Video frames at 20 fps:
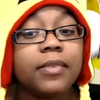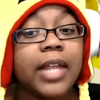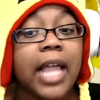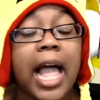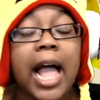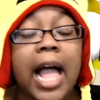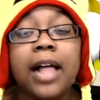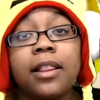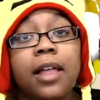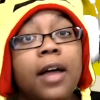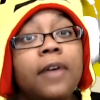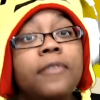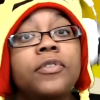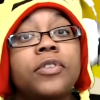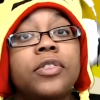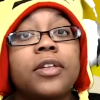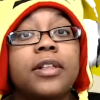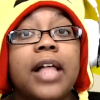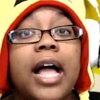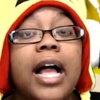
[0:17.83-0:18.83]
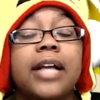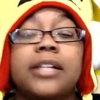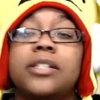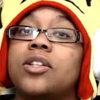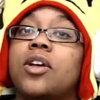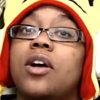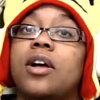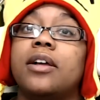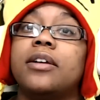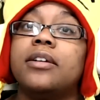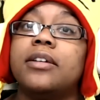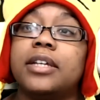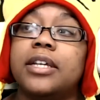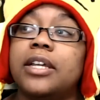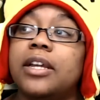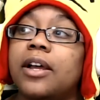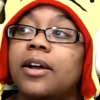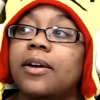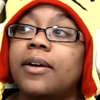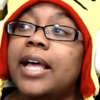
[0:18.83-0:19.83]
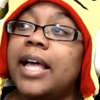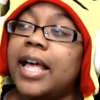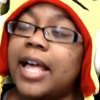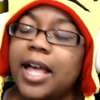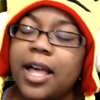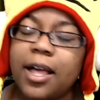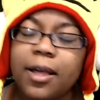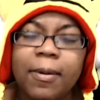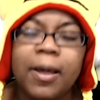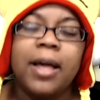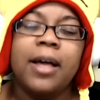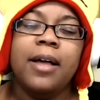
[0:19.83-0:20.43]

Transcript: I loved the last song, you know, Help